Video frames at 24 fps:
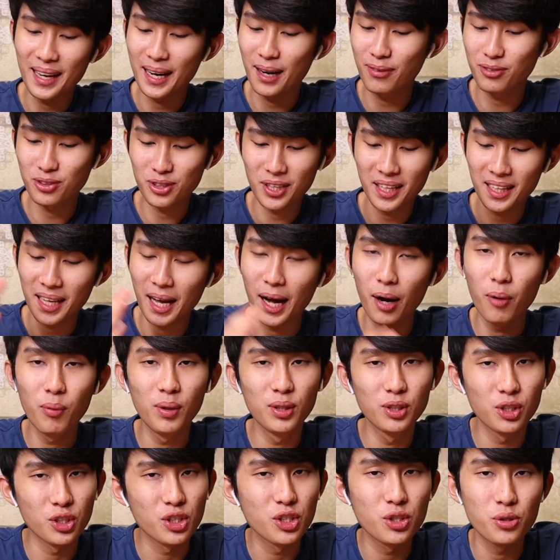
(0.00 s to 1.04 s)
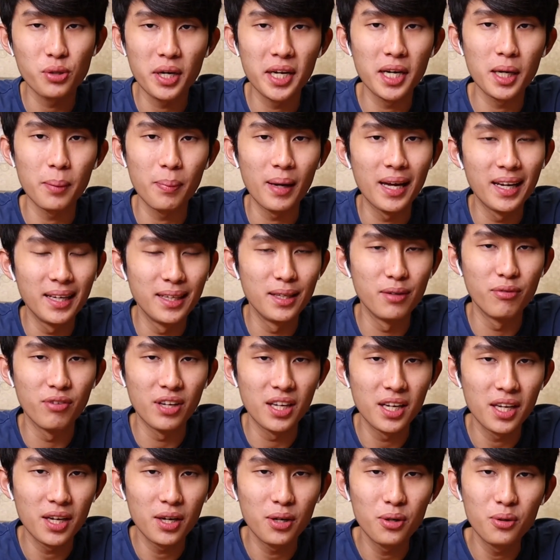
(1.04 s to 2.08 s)
And after that, I will just straight up end the
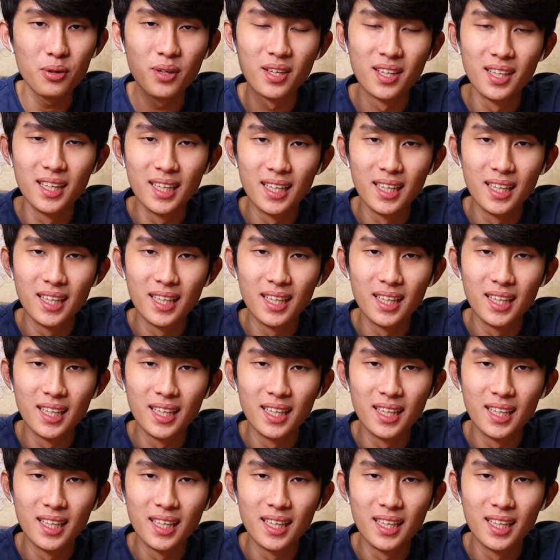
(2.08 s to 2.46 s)
video.